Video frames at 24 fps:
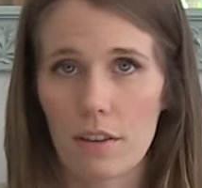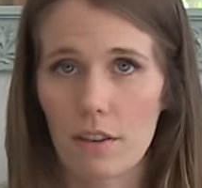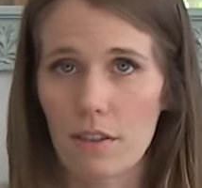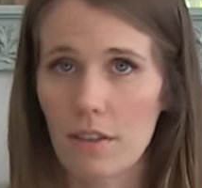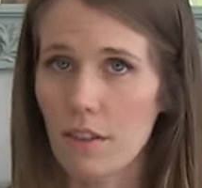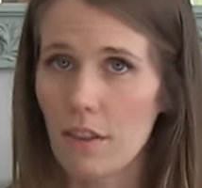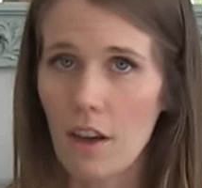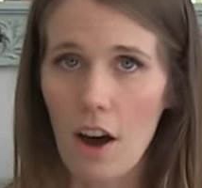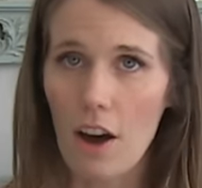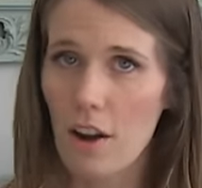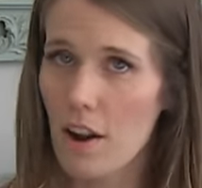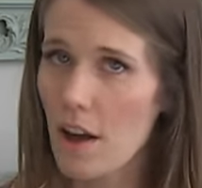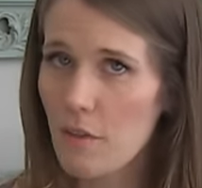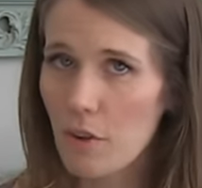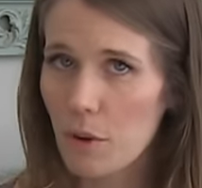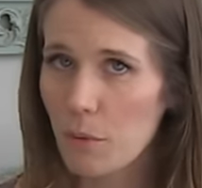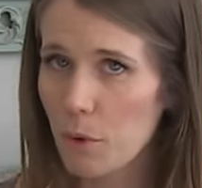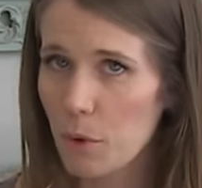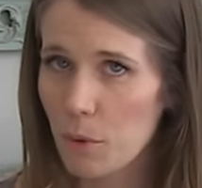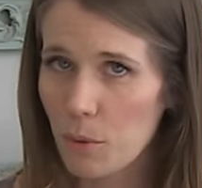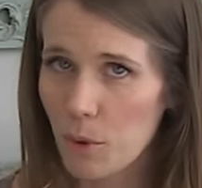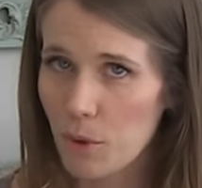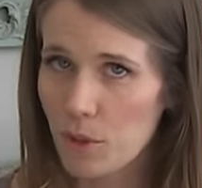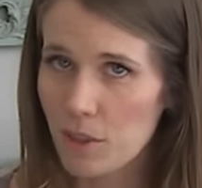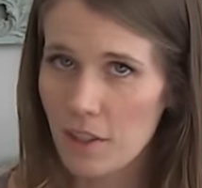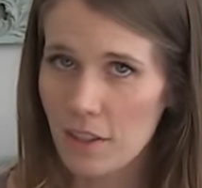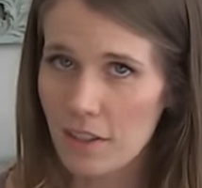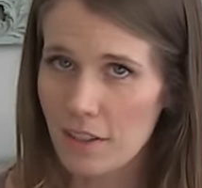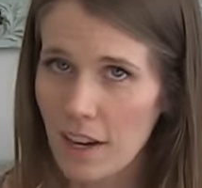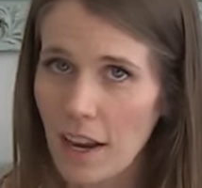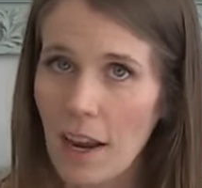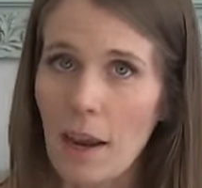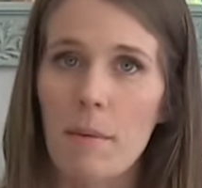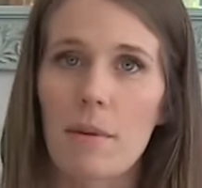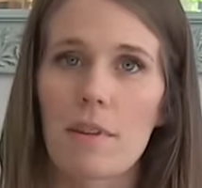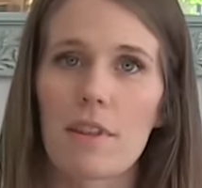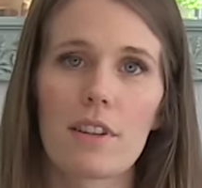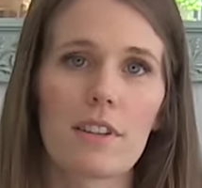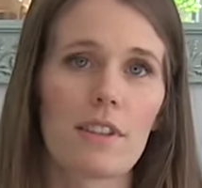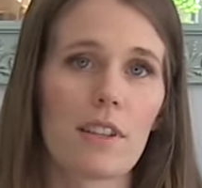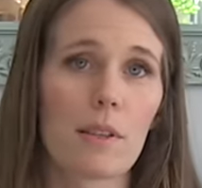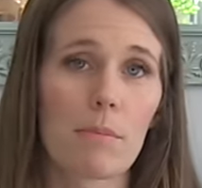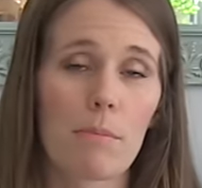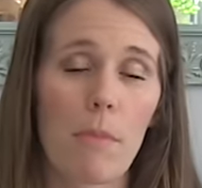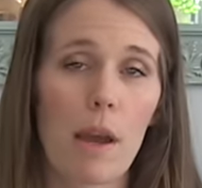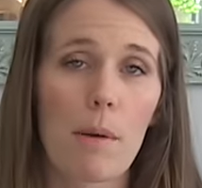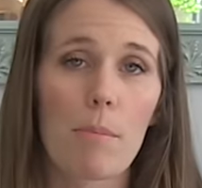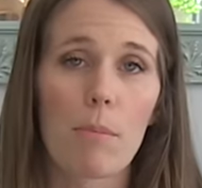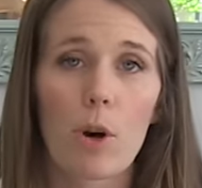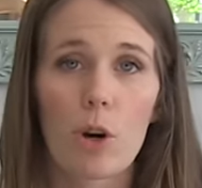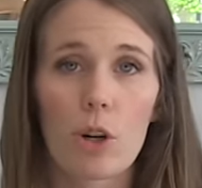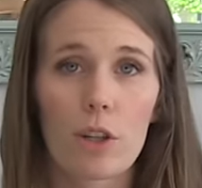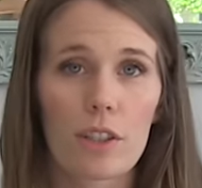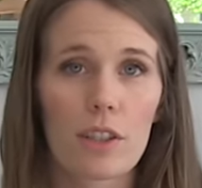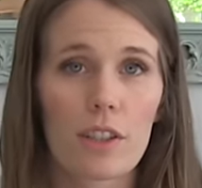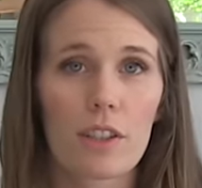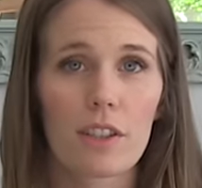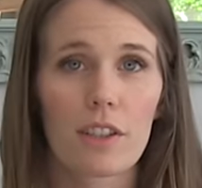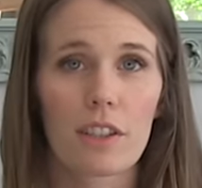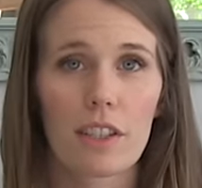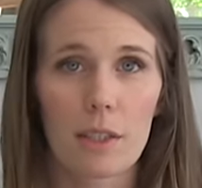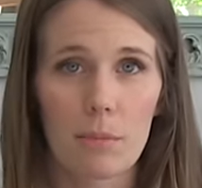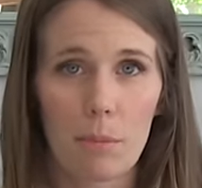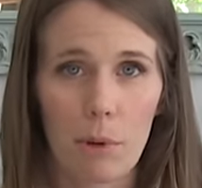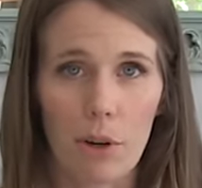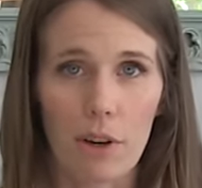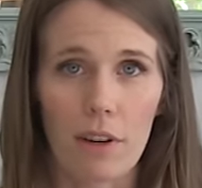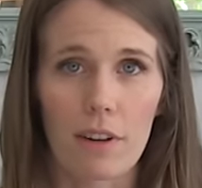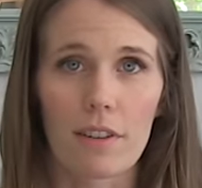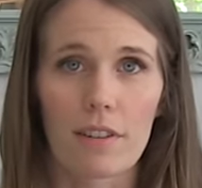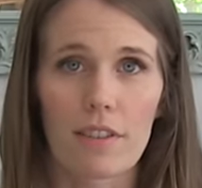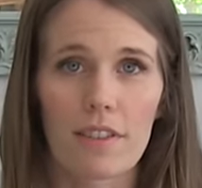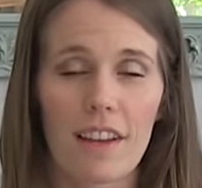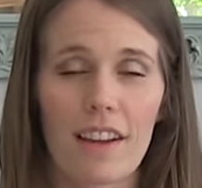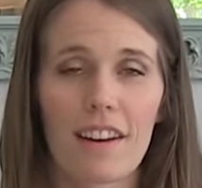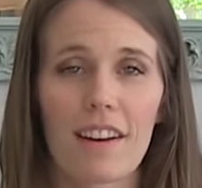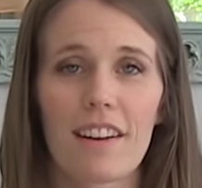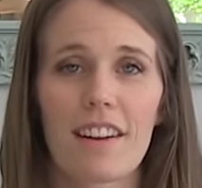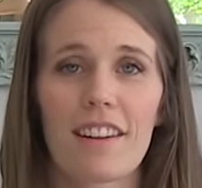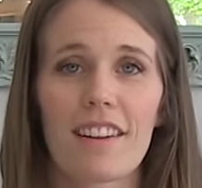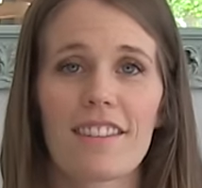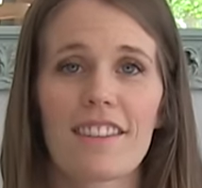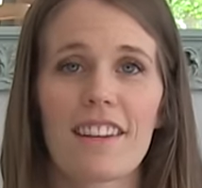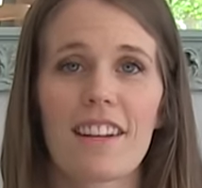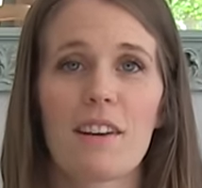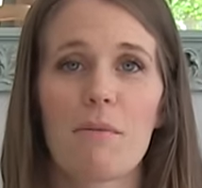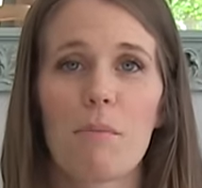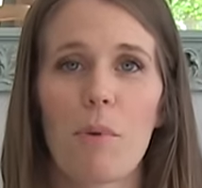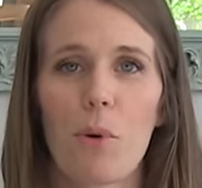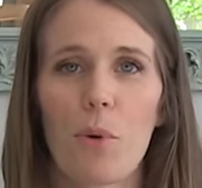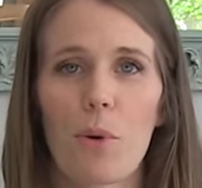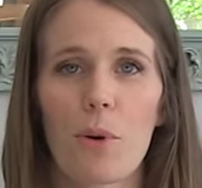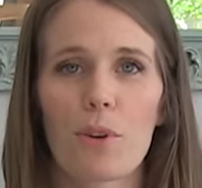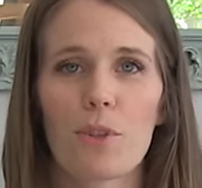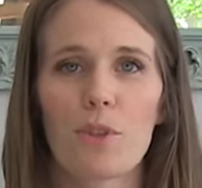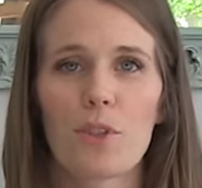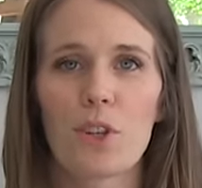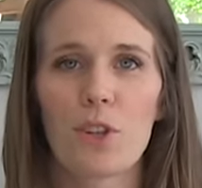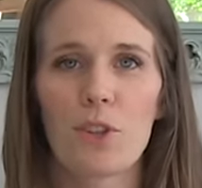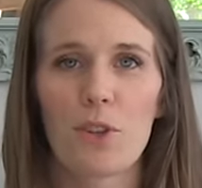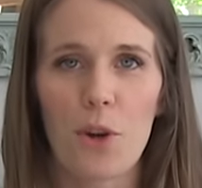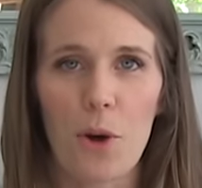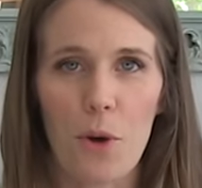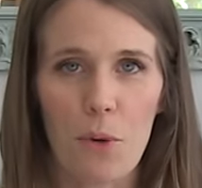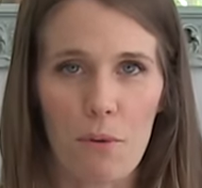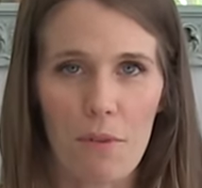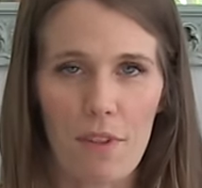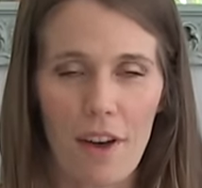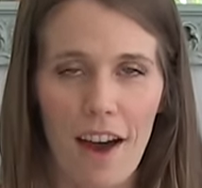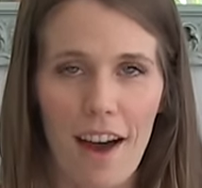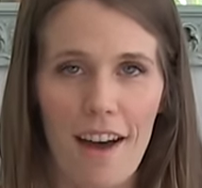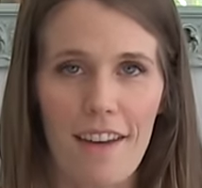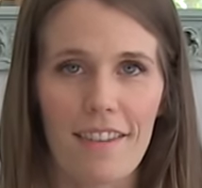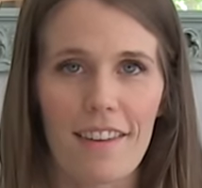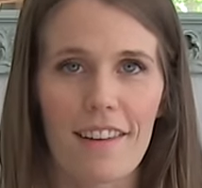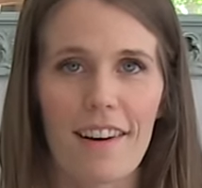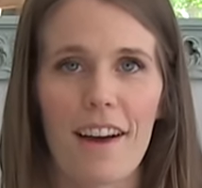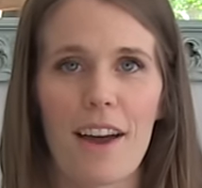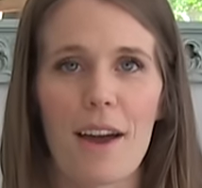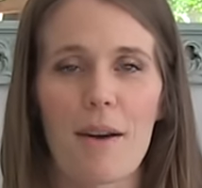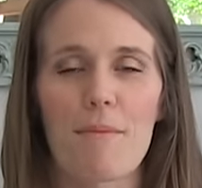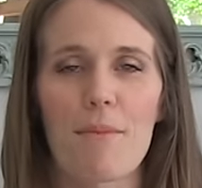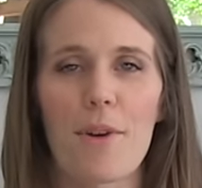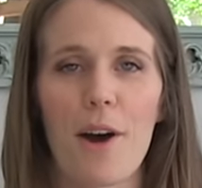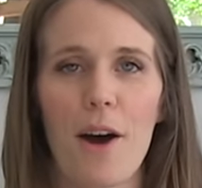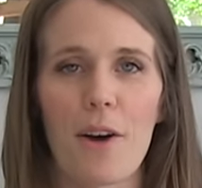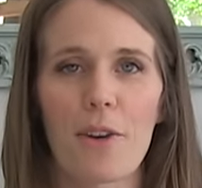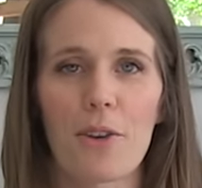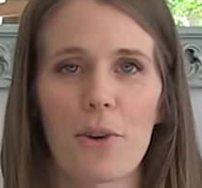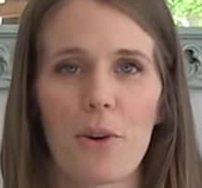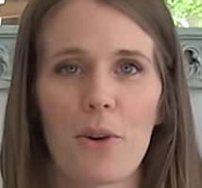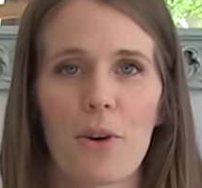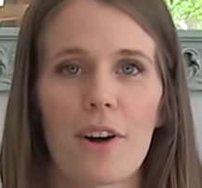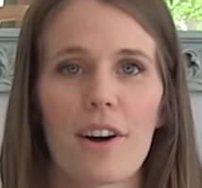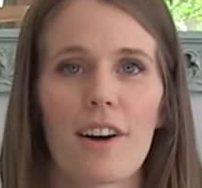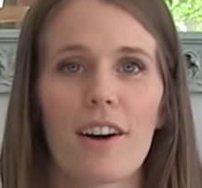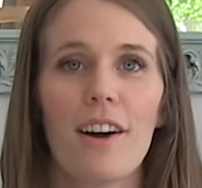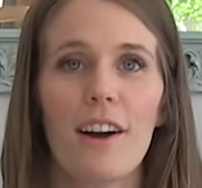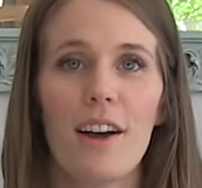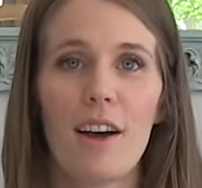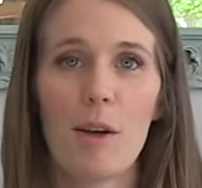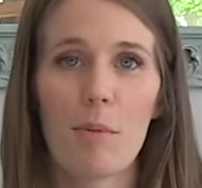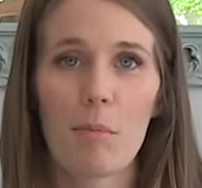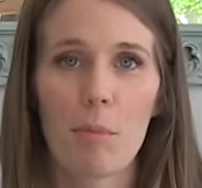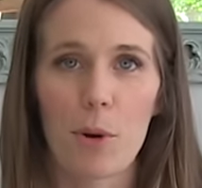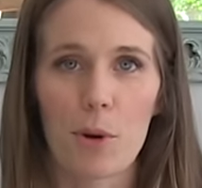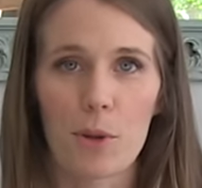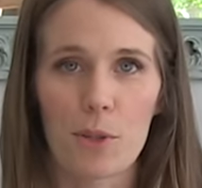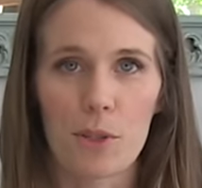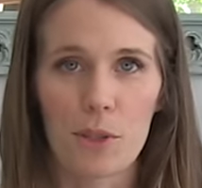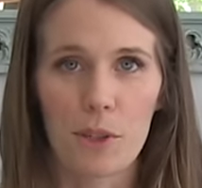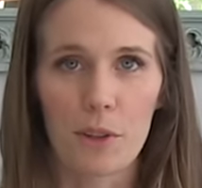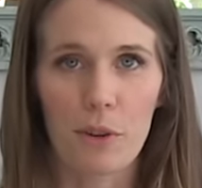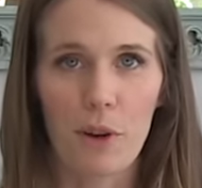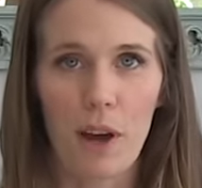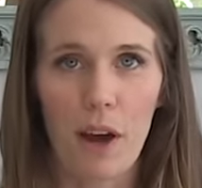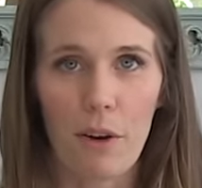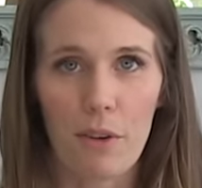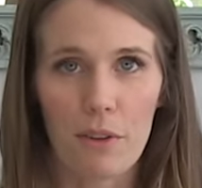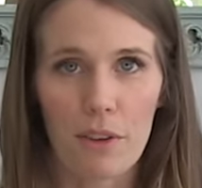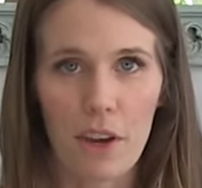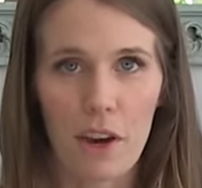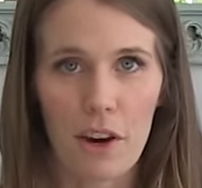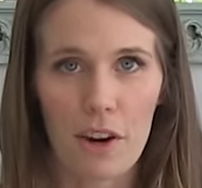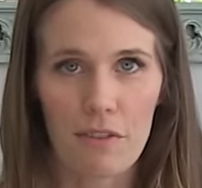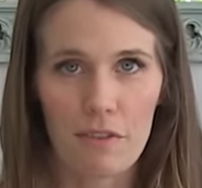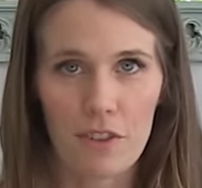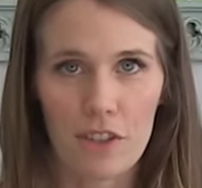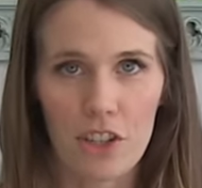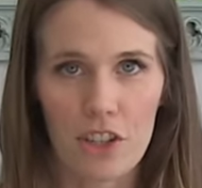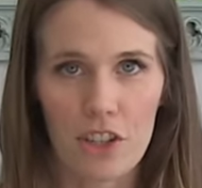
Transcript: not everyone works the same, and this is my personal experience, and it is important to know that I am not your personal healthcare